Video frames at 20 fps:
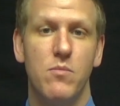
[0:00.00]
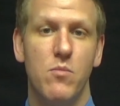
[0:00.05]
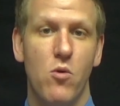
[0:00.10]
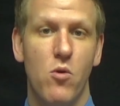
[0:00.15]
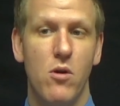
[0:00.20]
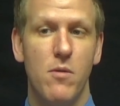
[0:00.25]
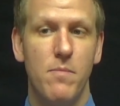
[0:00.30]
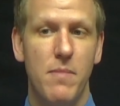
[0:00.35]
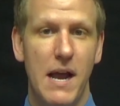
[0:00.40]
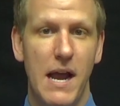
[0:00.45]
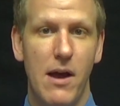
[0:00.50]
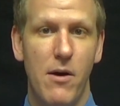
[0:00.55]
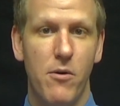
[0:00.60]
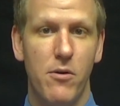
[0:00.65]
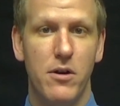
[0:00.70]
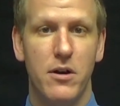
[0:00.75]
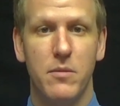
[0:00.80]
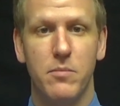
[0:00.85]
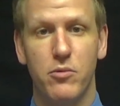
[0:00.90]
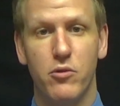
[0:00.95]
more
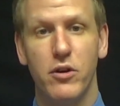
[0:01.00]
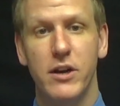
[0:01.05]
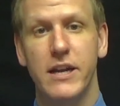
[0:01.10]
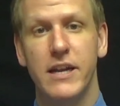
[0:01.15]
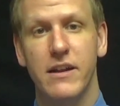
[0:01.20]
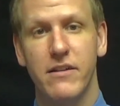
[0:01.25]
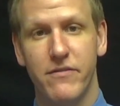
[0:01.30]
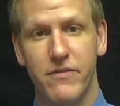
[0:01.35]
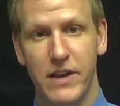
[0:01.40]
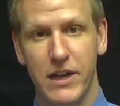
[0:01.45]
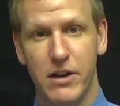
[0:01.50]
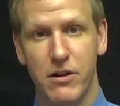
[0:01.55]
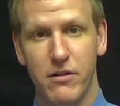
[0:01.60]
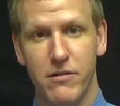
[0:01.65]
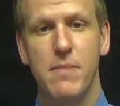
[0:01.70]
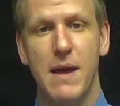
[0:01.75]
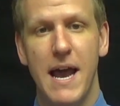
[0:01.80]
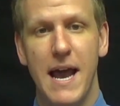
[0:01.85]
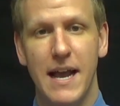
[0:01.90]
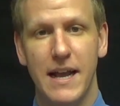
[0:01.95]
power in a pre-configured
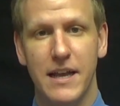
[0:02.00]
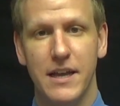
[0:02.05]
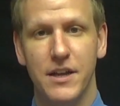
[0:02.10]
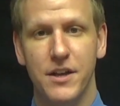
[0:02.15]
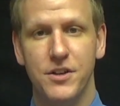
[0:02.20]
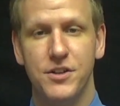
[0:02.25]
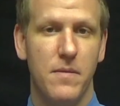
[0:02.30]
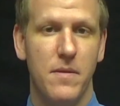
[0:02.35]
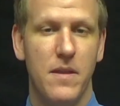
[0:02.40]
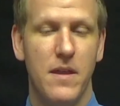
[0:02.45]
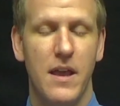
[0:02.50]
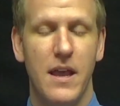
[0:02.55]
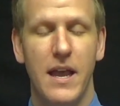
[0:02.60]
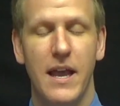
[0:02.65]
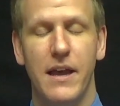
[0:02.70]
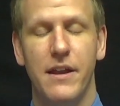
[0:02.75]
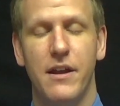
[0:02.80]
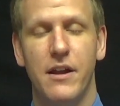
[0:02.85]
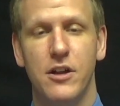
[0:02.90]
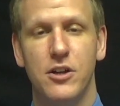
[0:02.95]
package
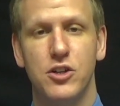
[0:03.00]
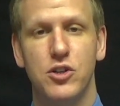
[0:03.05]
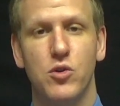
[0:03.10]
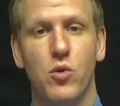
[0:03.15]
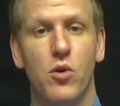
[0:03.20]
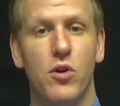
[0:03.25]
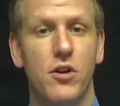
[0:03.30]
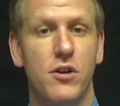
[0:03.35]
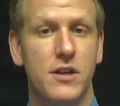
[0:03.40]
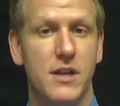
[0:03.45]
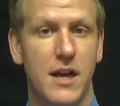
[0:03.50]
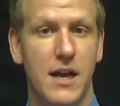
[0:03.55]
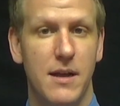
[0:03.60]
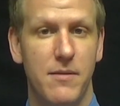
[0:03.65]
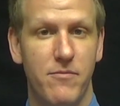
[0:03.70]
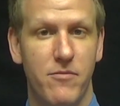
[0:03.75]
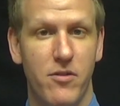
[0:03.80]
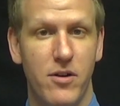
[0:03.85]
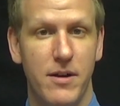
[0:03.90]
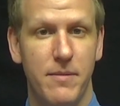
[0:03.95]
and on a shorter
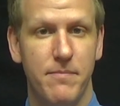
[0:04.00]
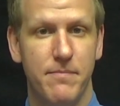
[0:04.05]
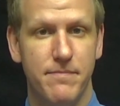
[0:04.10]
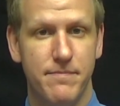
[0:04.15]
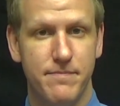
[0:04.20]
time frame.